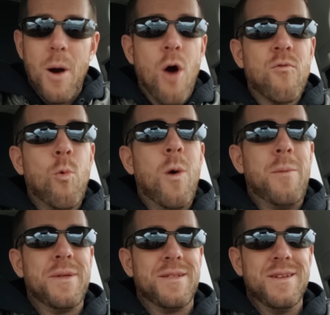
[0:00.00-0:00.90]

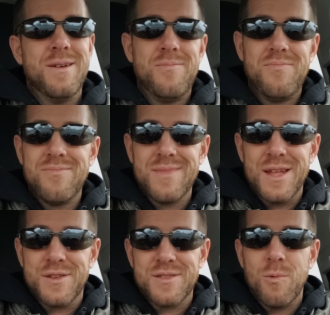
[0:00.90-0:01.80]
Overwhelmingly,
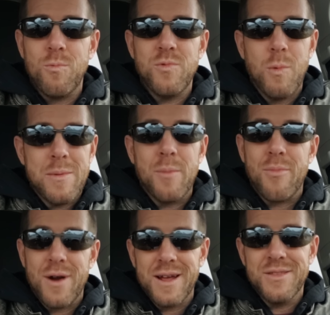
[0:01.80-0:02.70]
it's the, the women
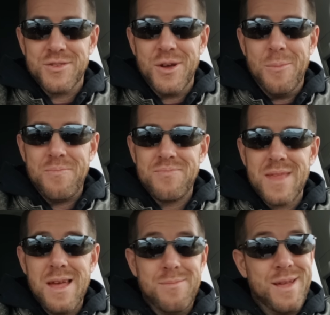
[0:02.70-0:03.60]
bringing this up.
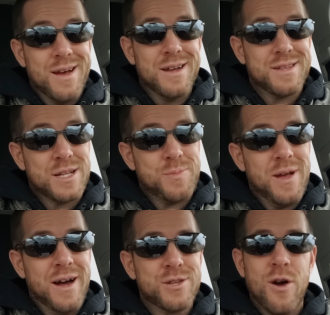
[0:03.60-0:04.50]
Because, let's
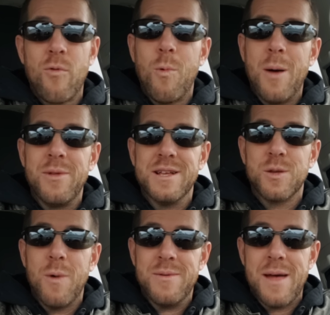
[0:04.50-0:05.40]
be honest, overwhelmingly, it's
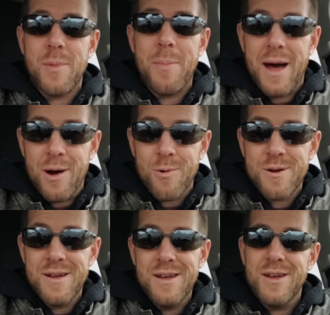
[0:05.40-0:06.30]
the women that have the
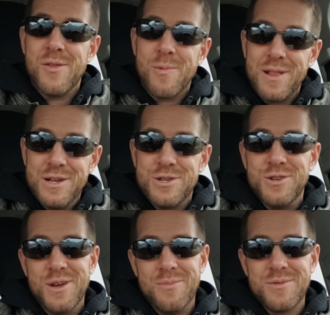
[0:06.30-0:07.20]
power in their
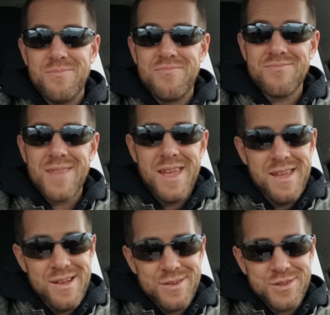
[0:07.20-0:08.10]
relationships.
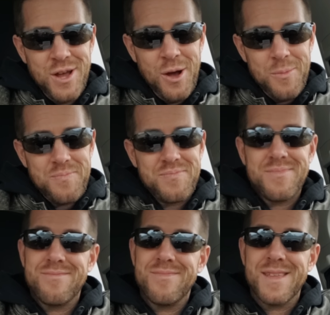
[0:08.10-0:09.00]
So,
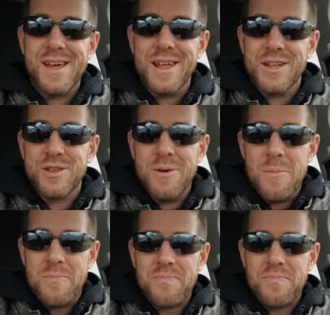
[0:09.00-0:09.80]
getting into it.